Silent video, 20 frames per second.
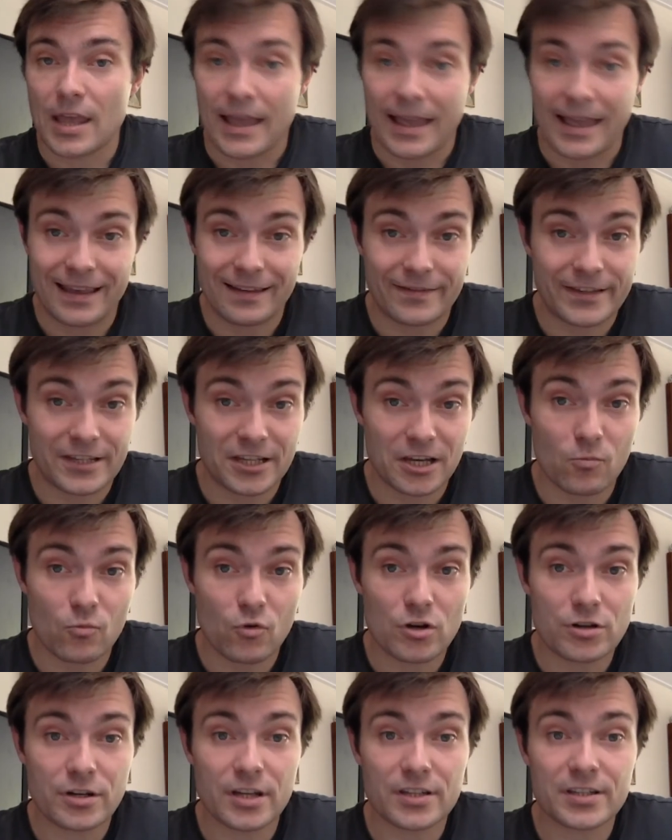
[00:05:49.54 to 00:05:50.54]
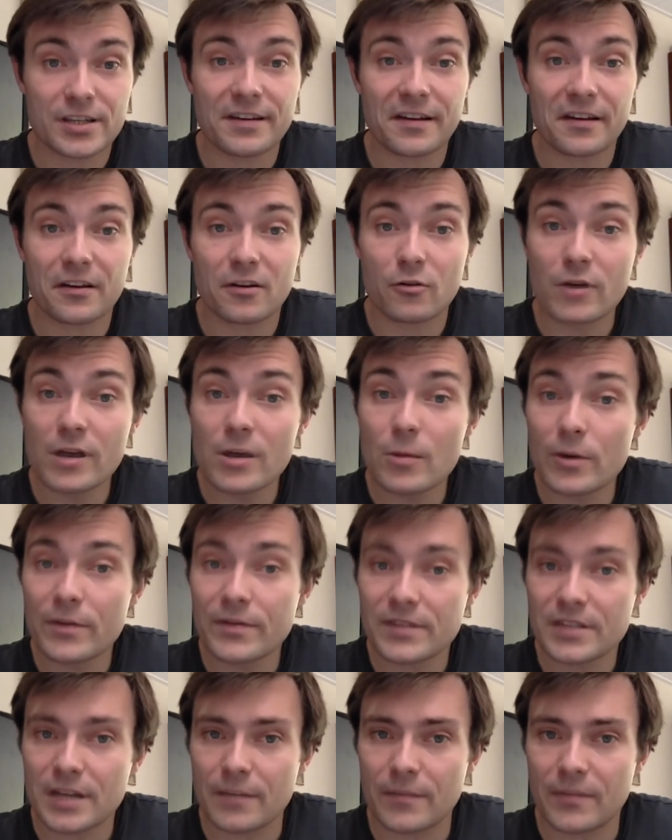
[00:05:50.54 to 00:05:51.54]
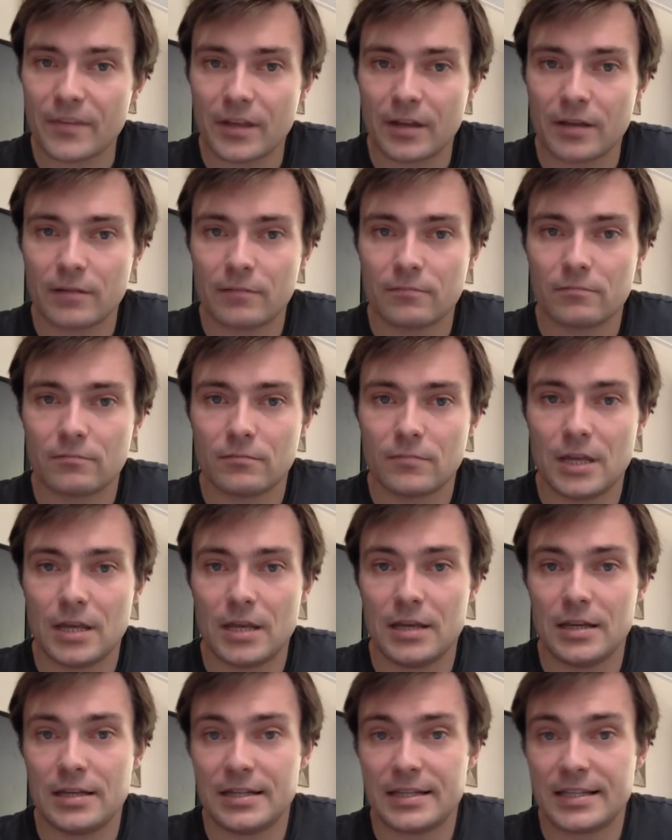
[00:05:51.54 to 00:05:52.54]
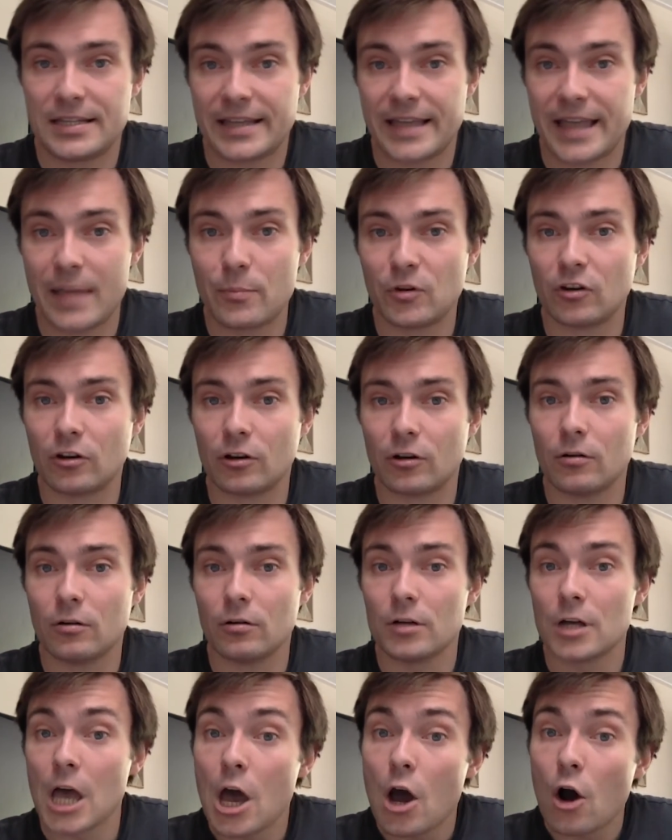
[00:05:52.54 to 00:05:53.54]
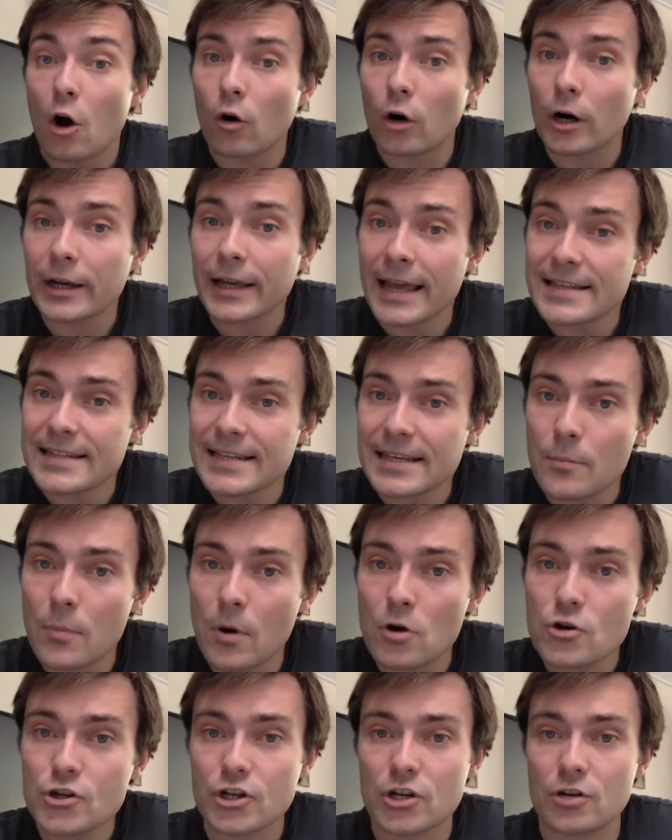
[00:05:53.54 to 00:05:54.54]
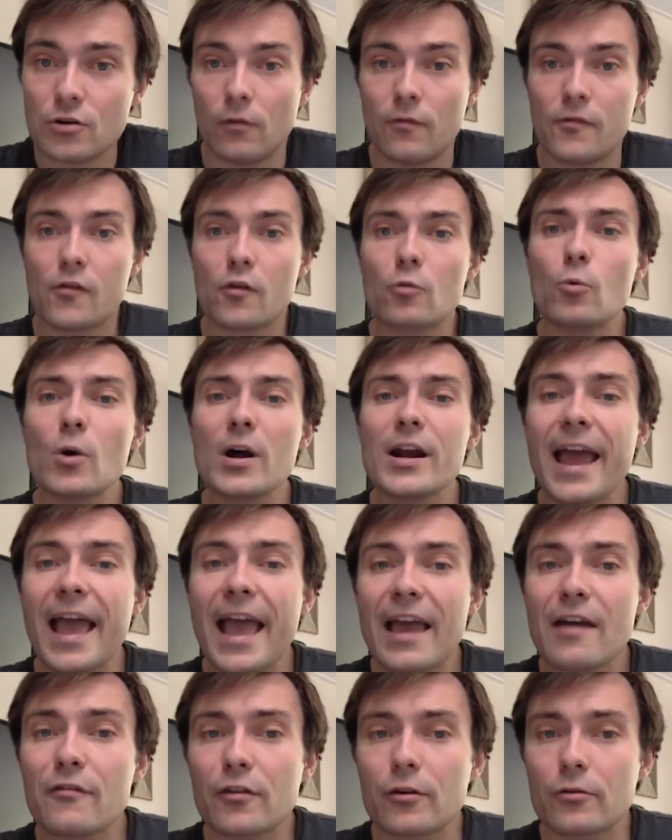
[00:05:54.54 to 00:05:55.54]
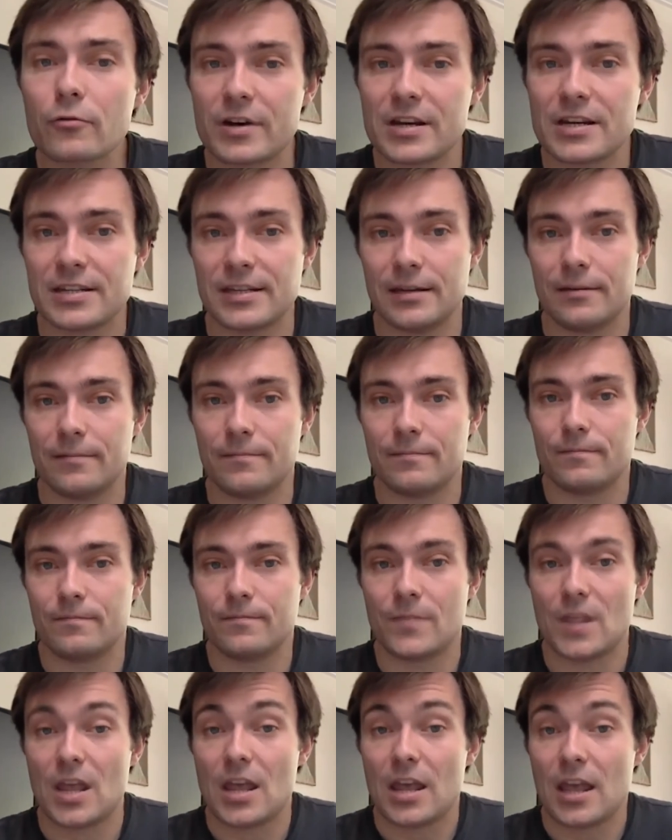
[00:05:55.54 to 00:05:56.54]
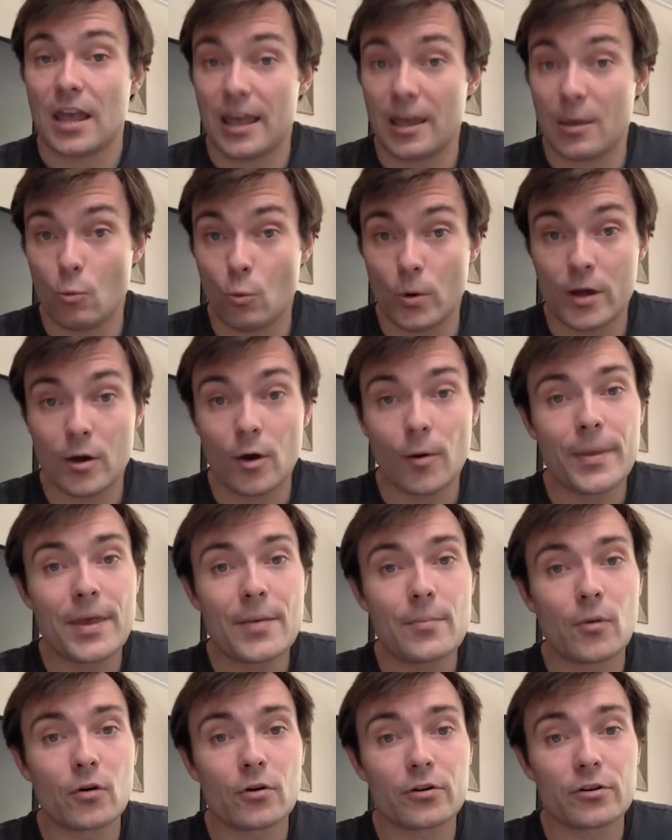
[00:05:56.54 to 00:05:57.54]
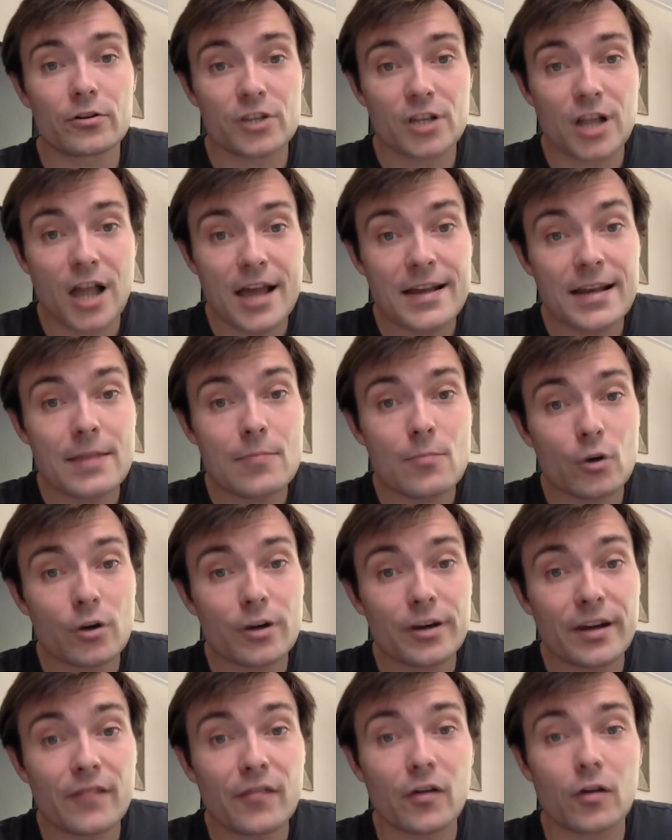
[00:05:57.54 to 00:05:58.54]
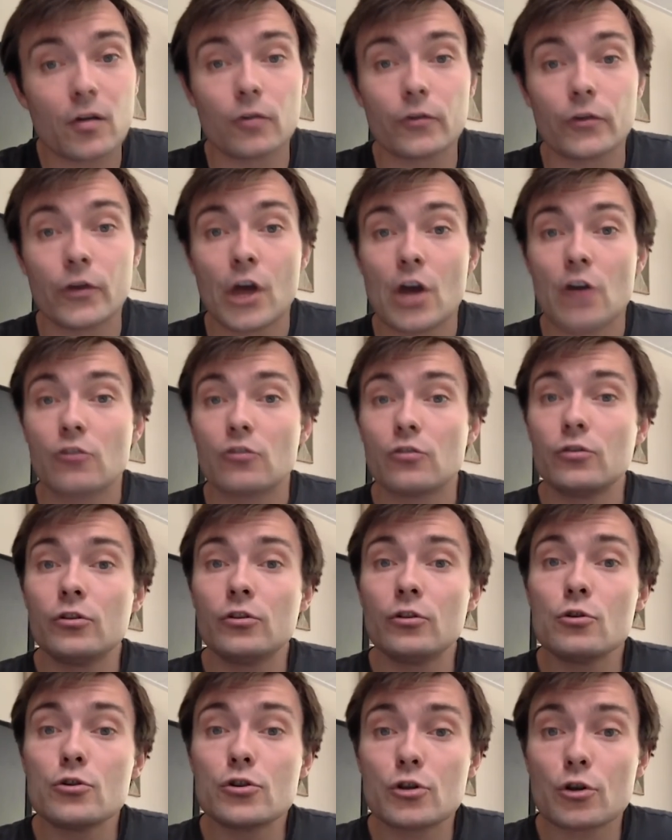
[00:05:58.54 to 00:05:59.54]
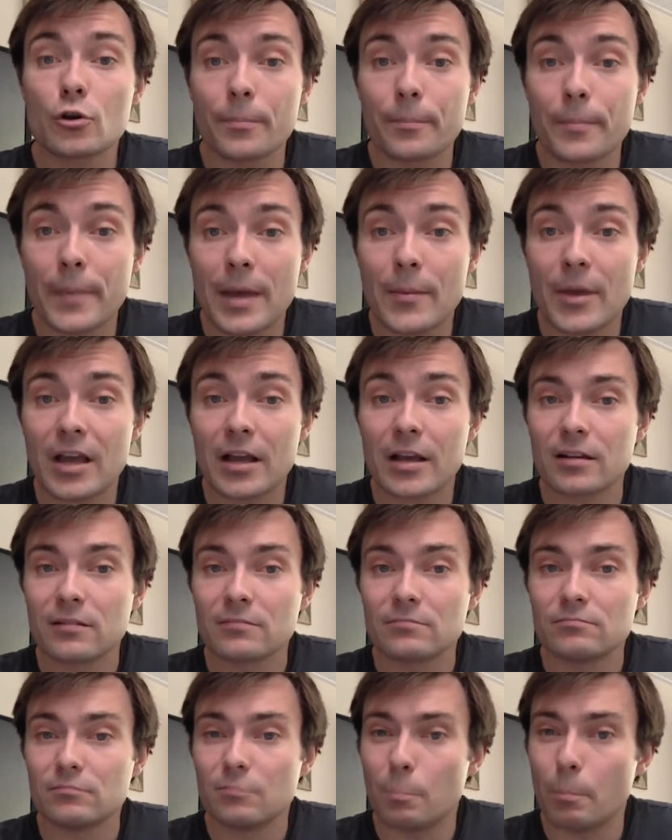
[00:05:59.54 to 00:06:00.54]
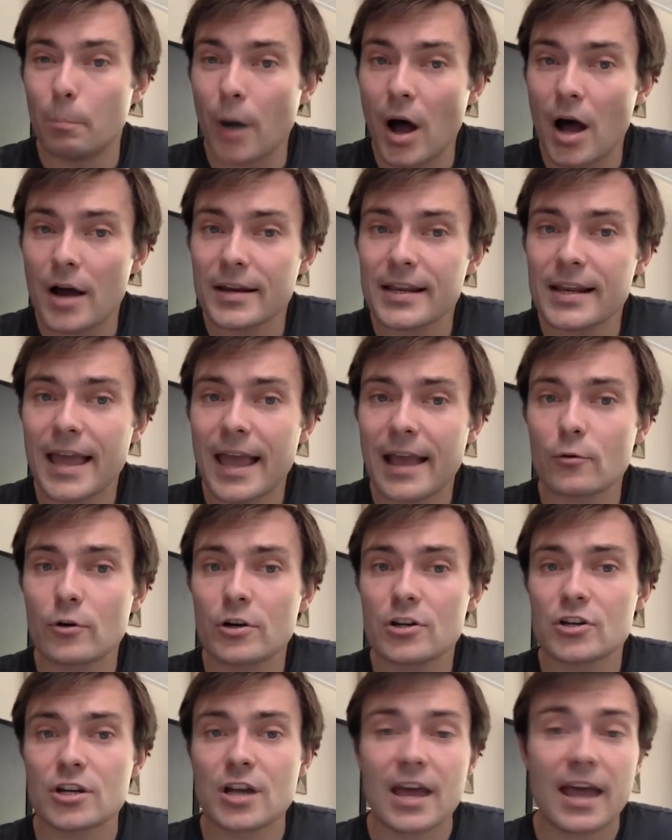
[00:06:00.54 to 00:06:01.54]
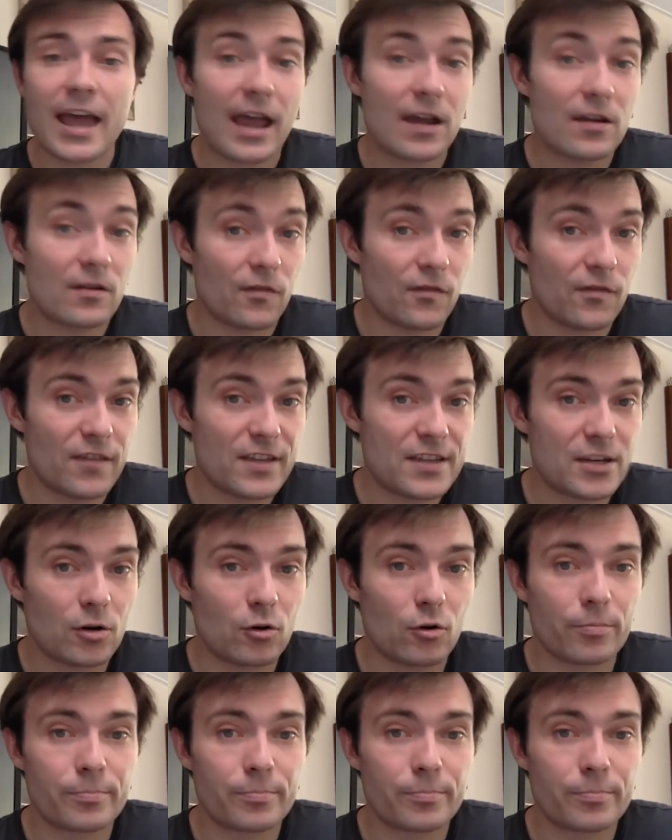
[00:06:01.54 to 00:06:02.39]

If someone doesn't agree with something, is skeptical, or gets emotional for whatever reason, it will be slightly more difficult to use your mimic, body language, and physical